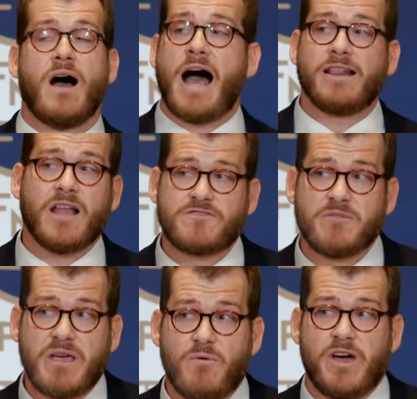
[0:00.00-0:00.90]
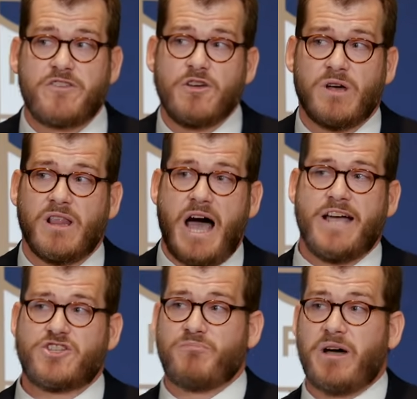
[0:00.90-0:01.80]
"I'd love to be with you,
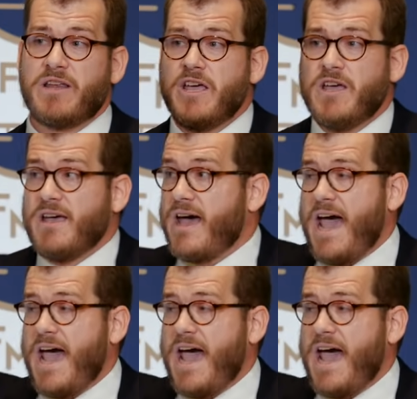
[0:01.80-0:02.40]
Elijah, but